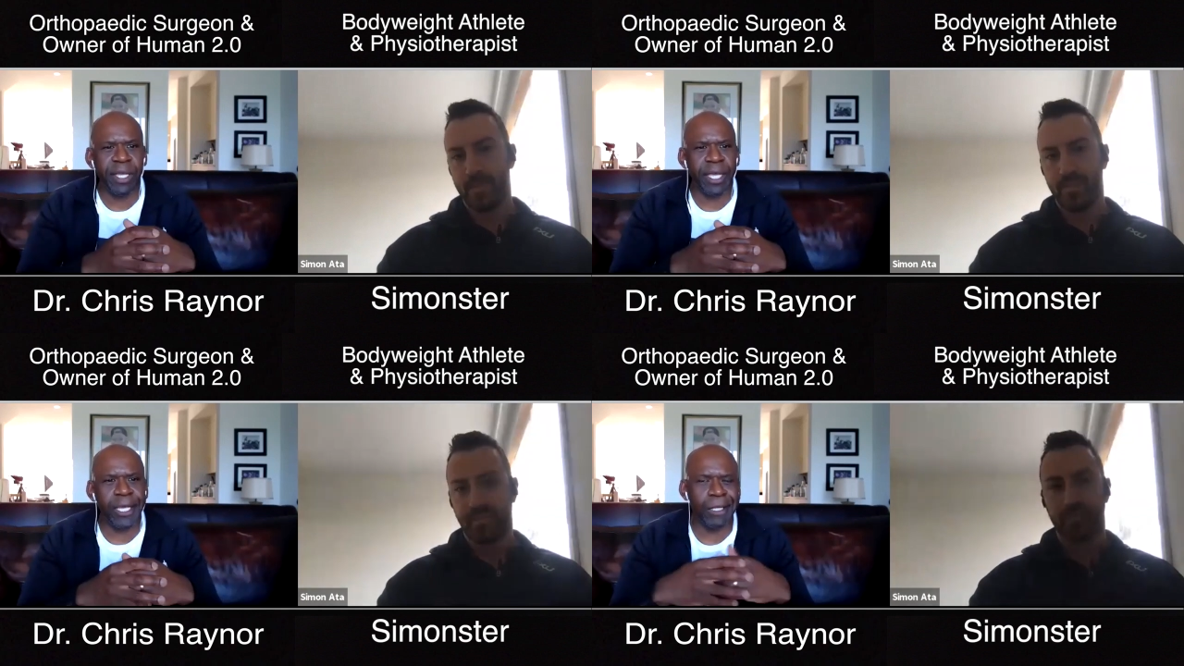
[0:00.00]

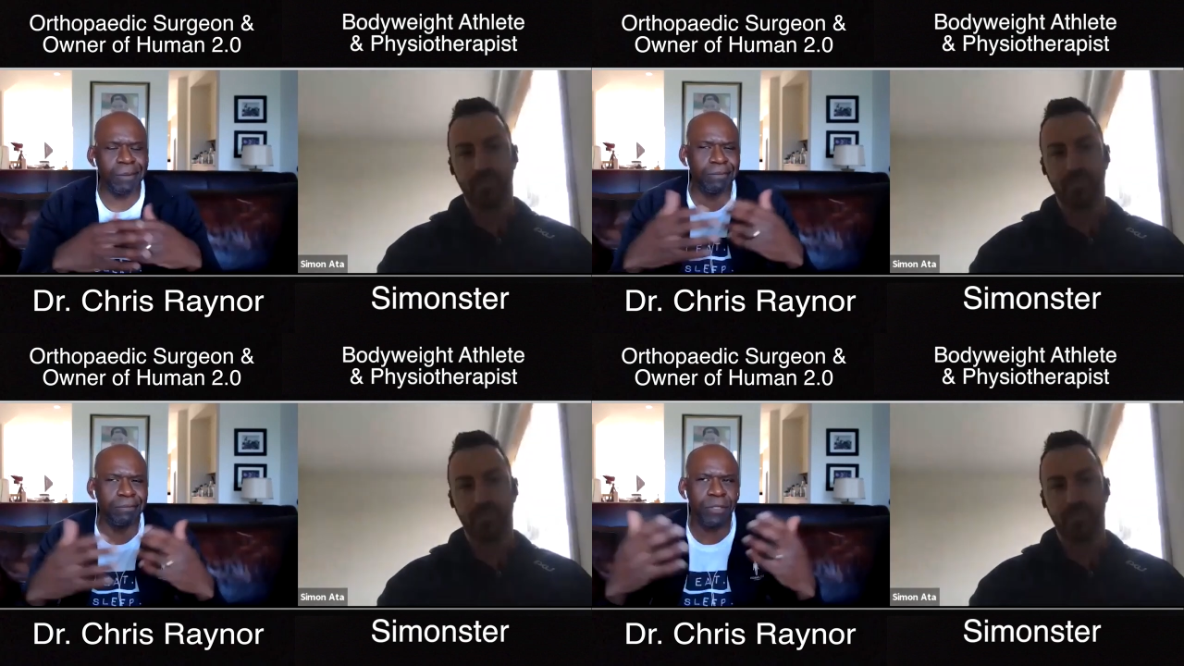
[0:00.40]

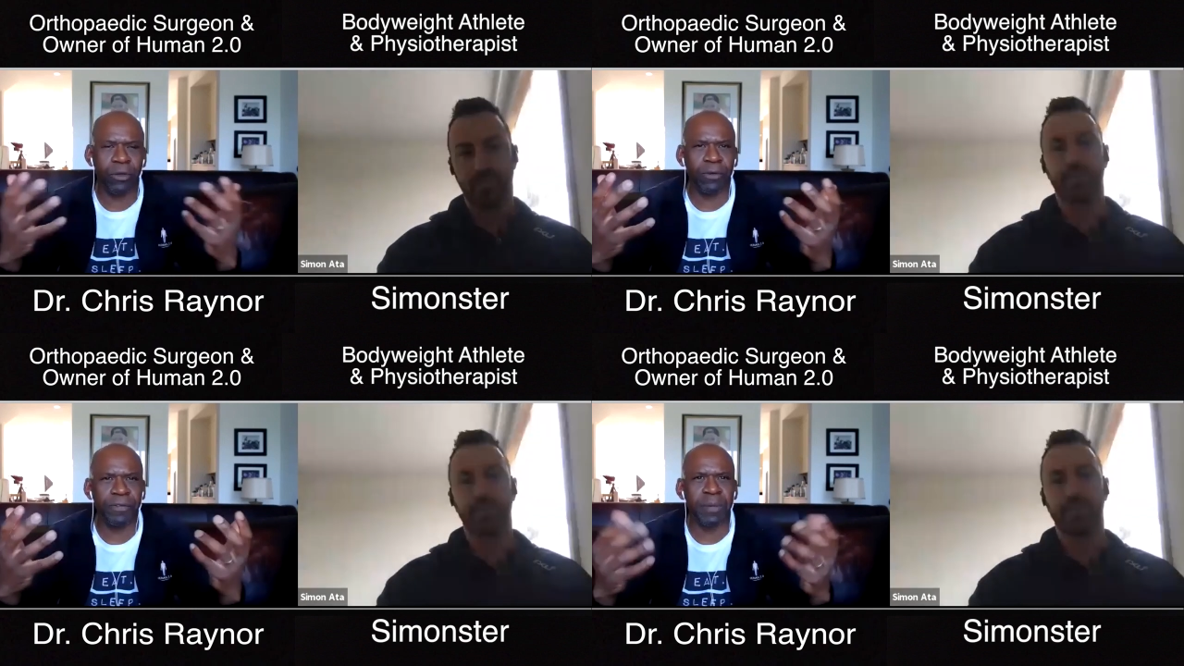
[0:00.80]
Speaker 1: Um, you
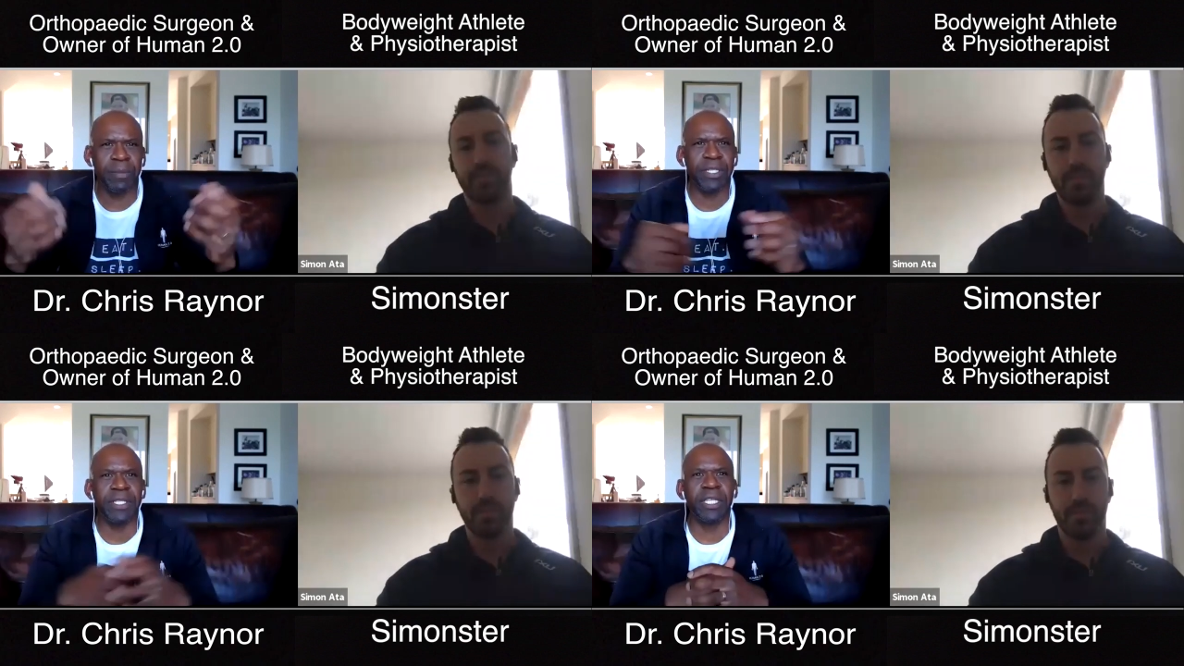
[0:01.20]
know, if
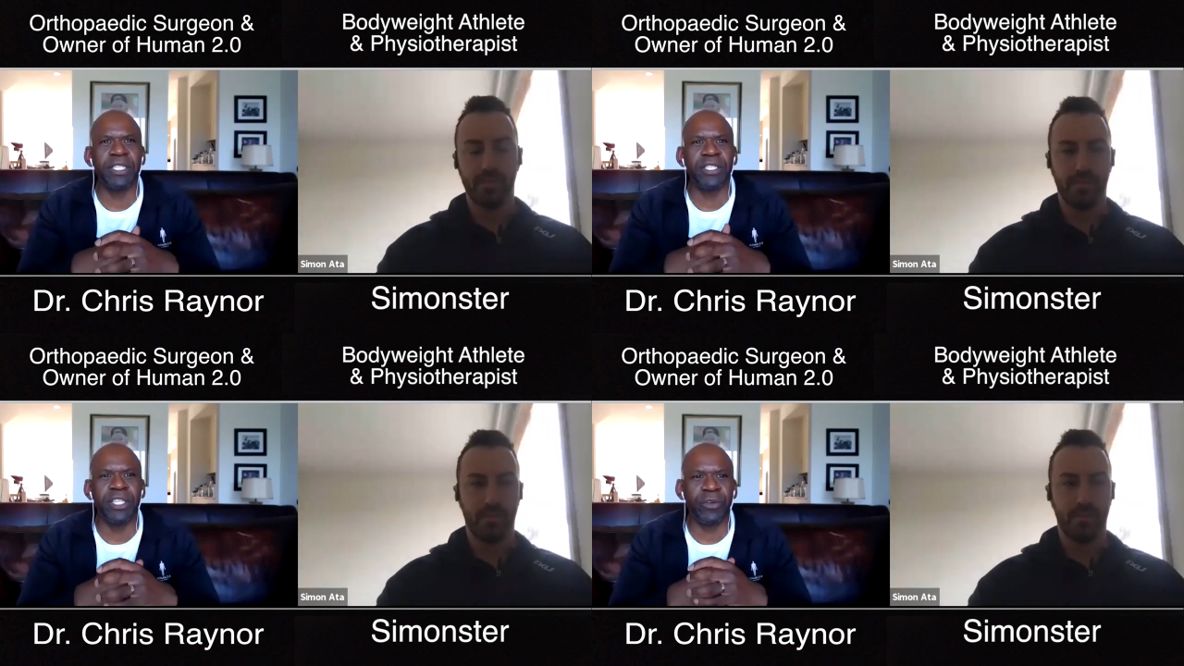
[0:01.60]
somebody's
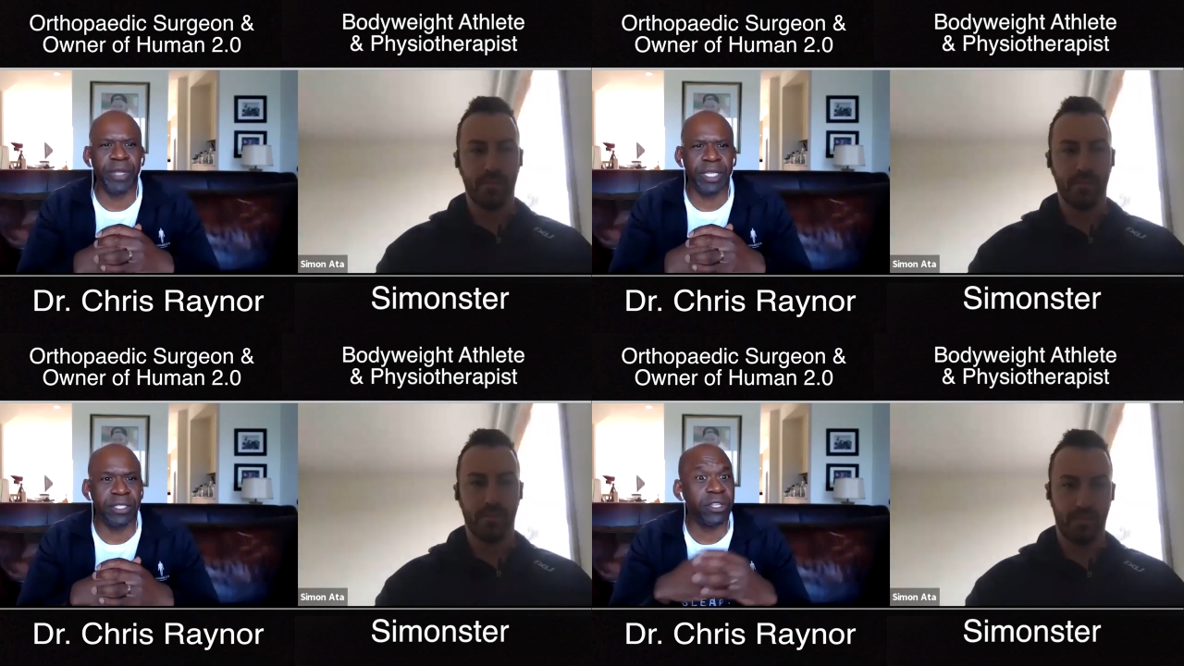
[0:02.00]

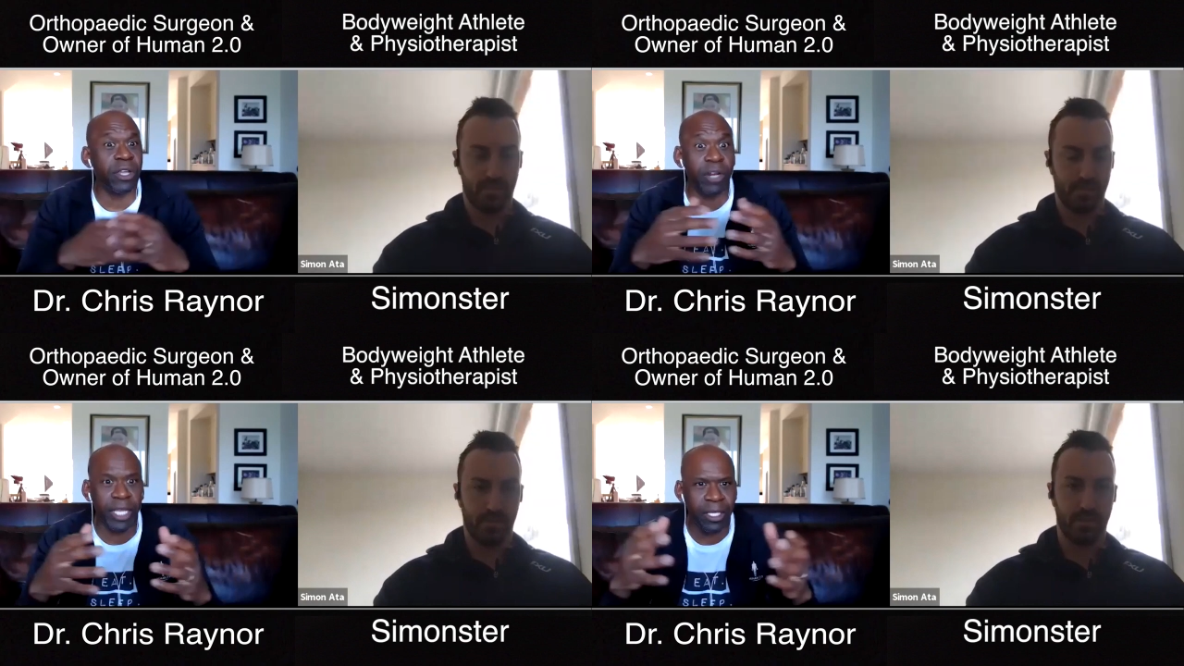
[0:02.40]
considering
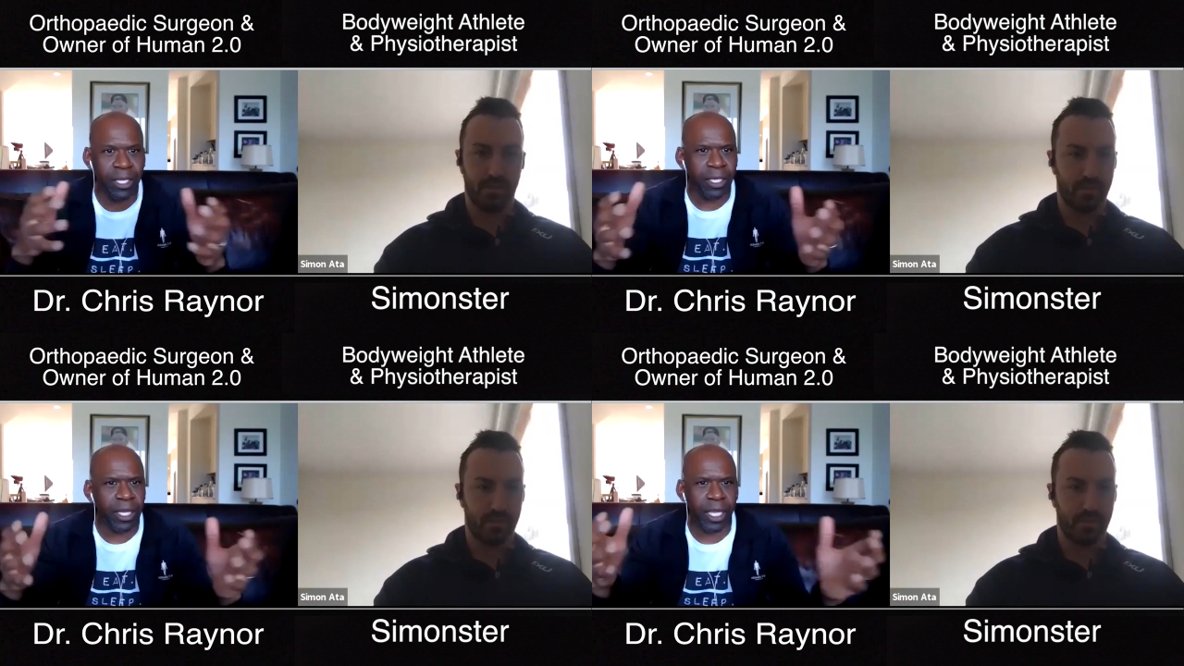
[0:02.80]
starting
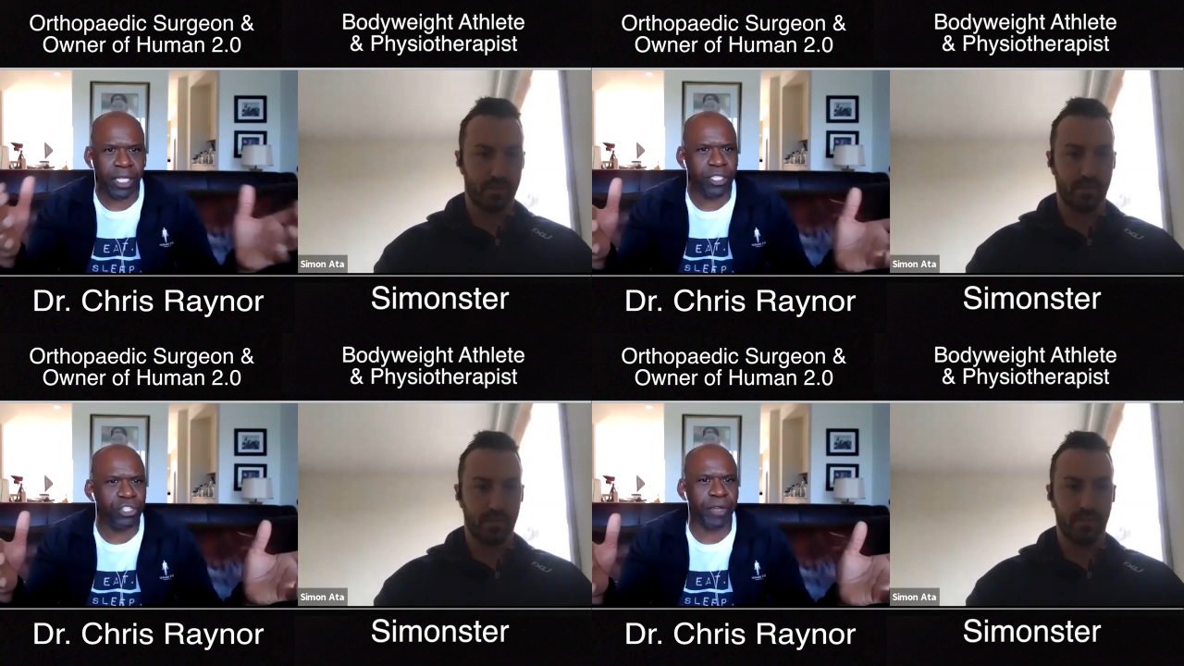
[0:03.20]
uh,
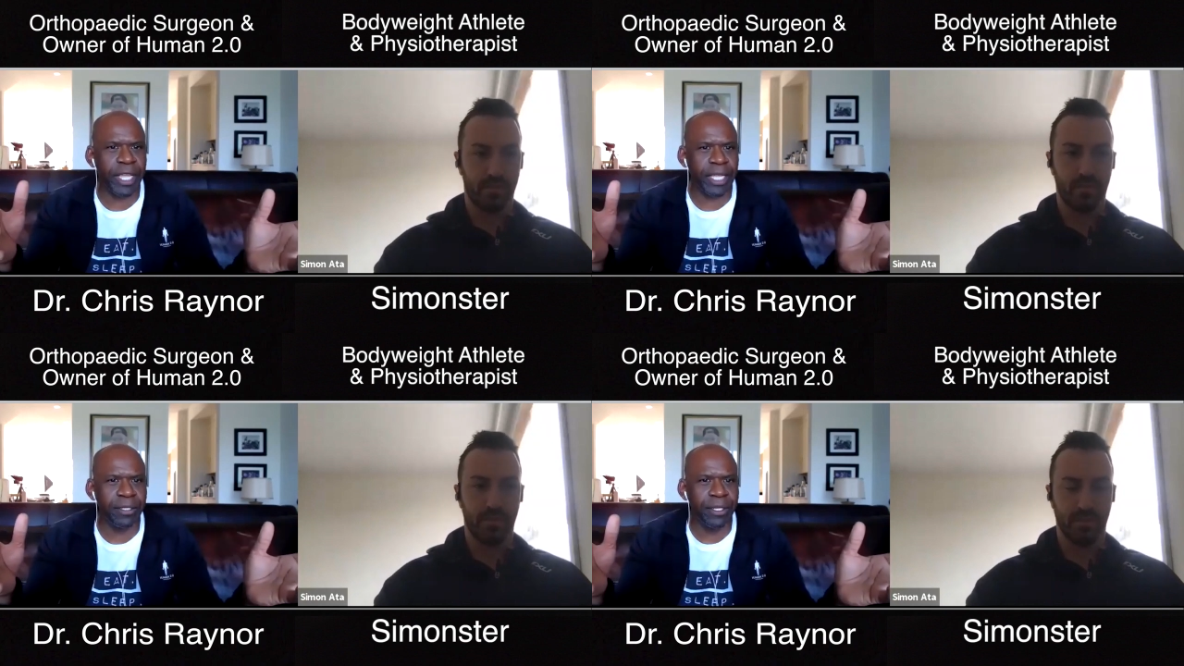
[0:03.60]
to
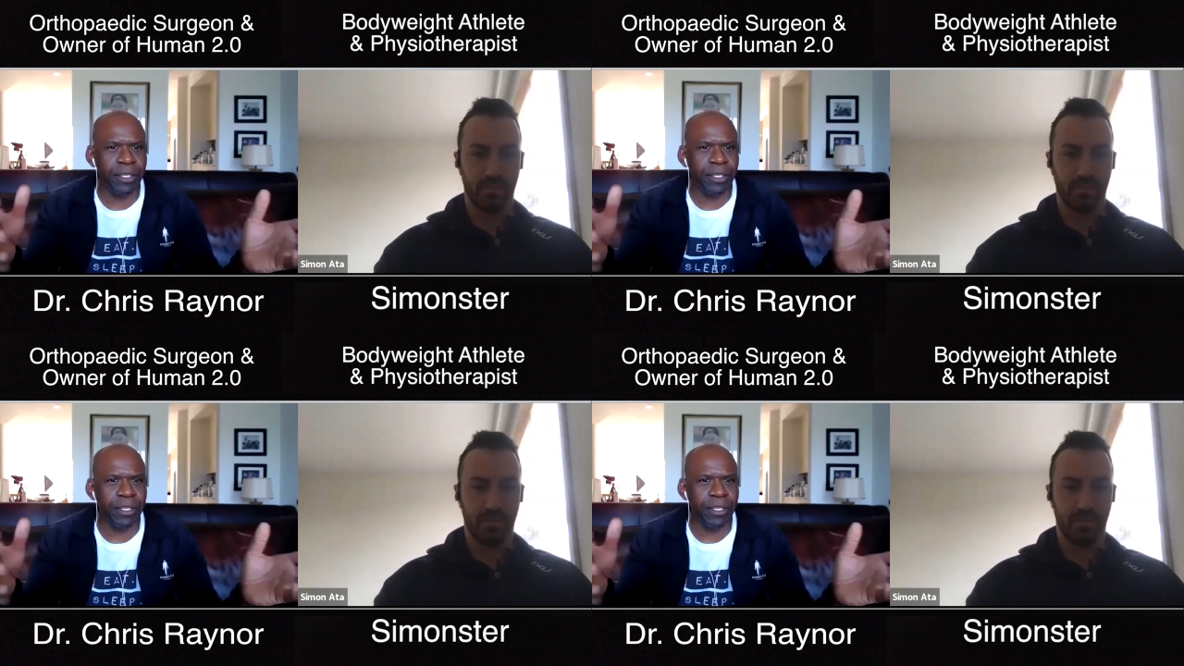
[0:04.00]
train,